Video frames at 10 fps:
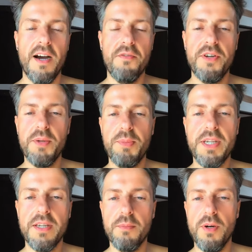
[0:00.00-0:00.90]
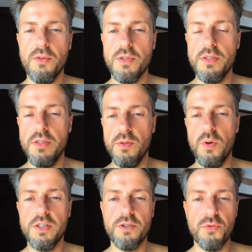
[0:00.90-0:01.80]
I'm very picky about the
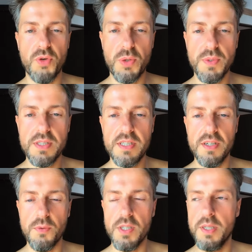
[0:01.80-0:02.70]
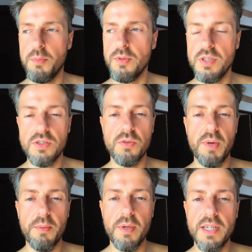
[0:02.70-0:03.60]
water frequency and what I put into
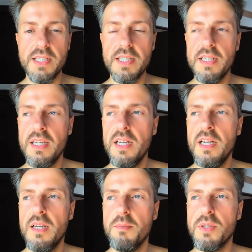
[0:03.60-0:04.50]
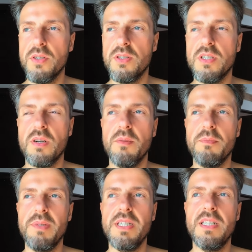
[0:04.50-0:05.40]
my body because it
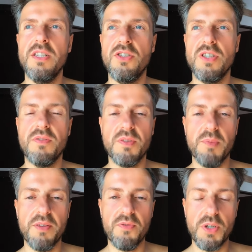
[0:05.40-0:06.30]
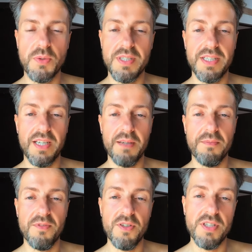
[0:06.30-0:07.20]
completely shifts my frequency and
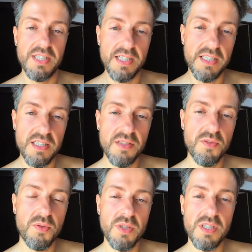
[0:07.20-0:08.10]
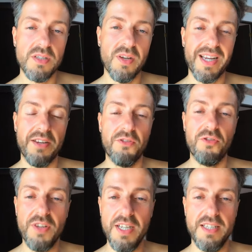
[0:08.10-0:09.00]
I'm very sensitive to it so I can
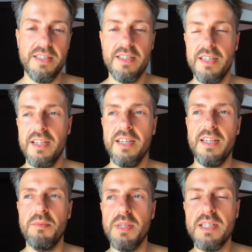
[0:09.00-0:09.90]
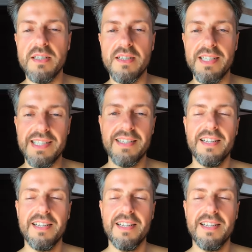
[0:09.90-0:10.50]
feel it immediately.